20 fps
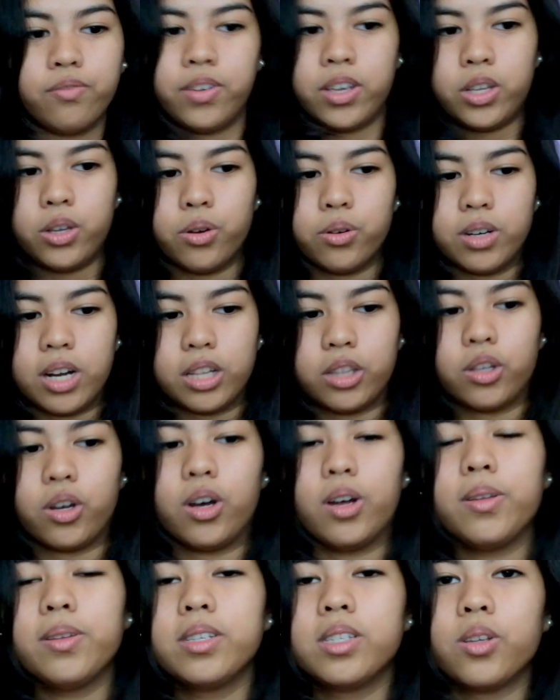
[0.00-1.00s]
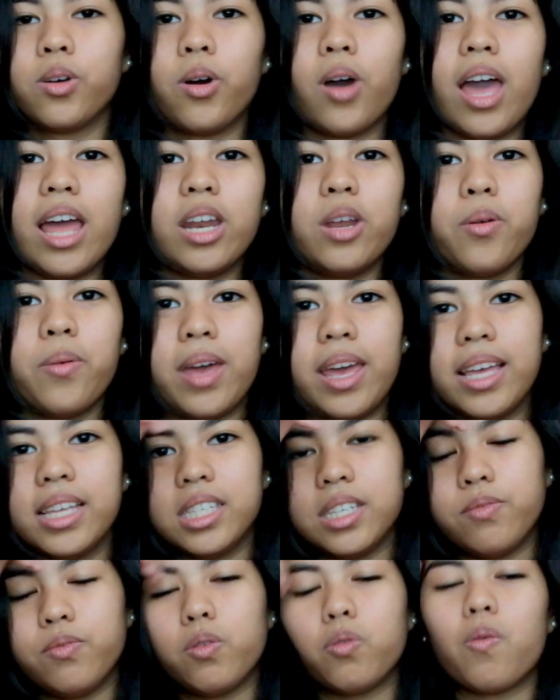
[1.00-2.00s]
yung video na to. So anyways,
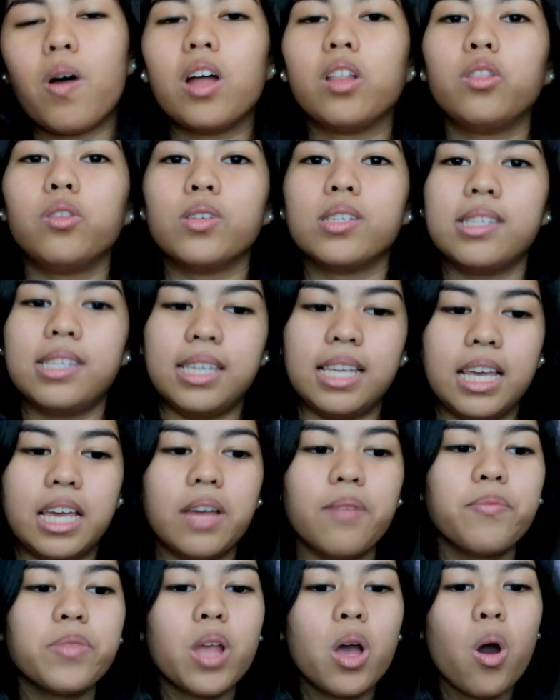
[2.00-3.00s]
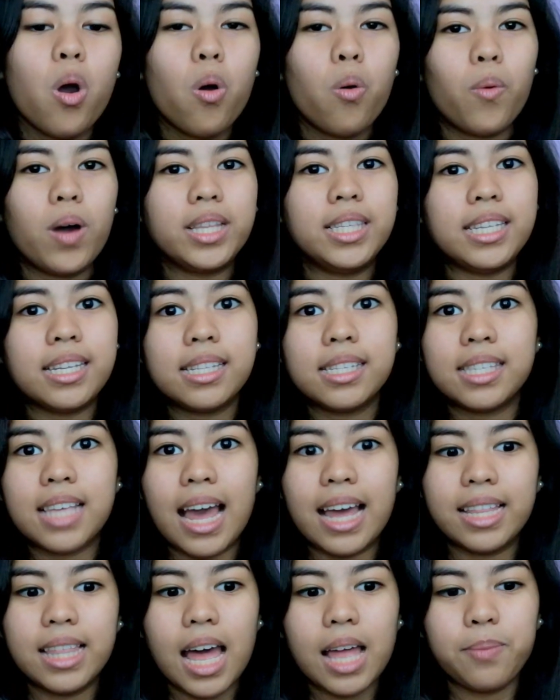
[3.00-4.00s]
if you want to see what's
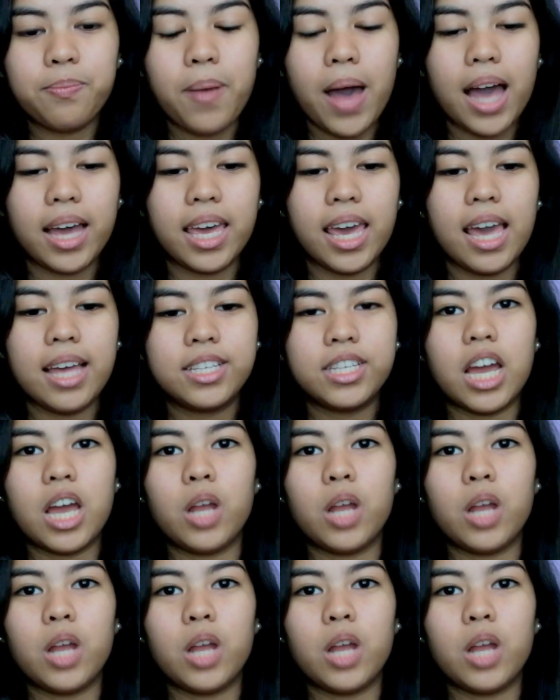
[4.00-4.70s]
inside that package